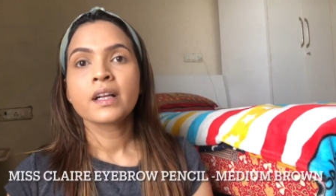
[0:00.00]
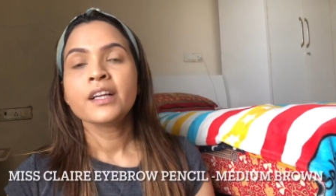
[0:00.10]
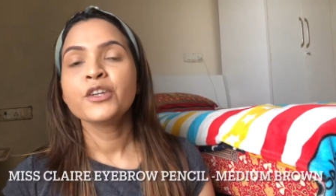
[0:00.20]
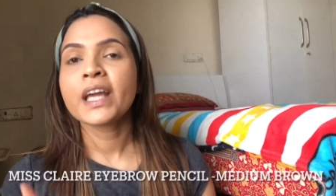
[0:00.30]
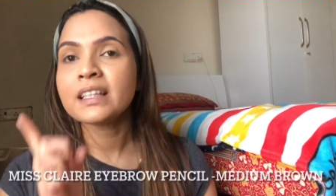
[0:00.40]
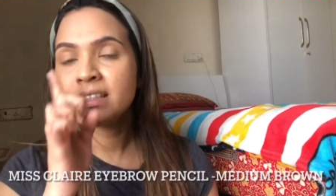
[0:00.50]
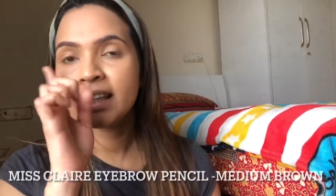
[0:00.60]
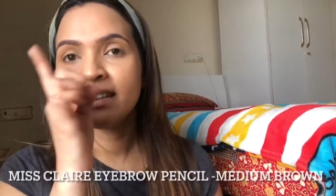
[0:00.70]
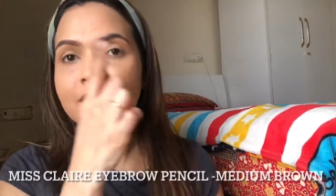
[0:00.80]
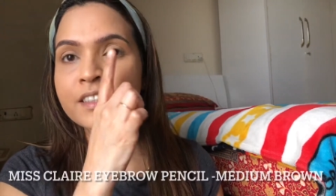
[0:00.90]
You can
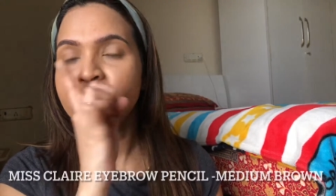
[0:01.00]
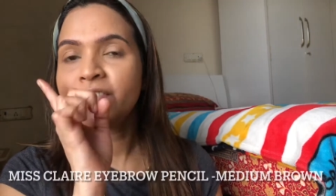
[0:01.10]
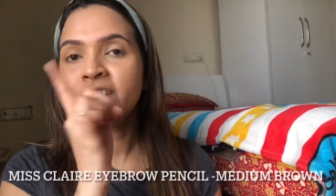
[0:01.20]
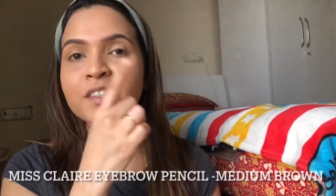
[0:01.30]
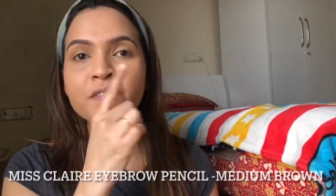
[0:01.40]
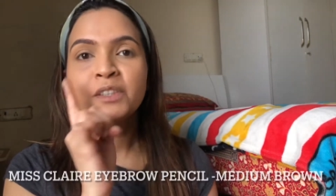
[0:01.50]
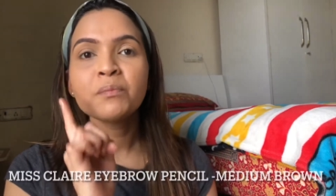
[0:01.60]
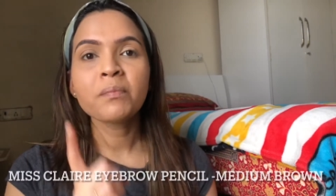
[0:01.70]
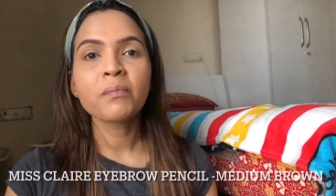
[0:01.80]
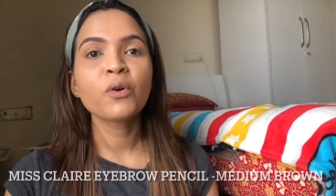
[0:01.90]
see the difference with
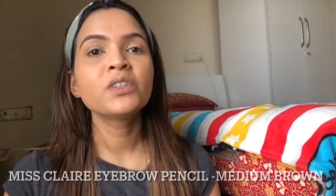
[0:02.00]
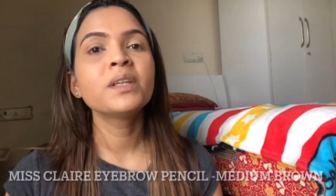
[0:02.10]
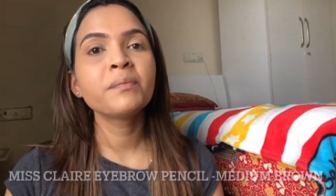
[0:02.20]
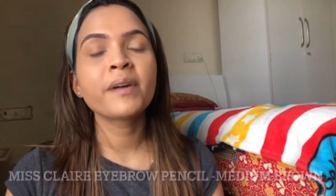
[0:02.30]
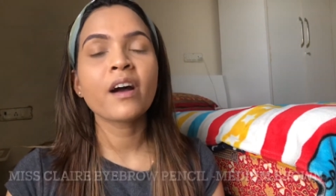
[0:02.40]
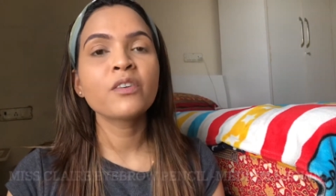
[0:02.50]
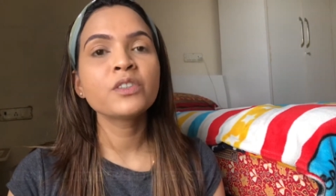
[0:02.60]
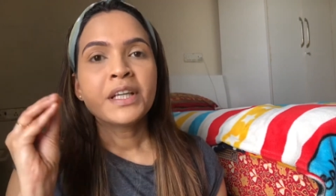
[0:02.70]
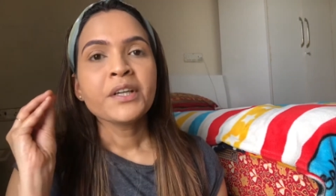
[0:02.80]
both the brows.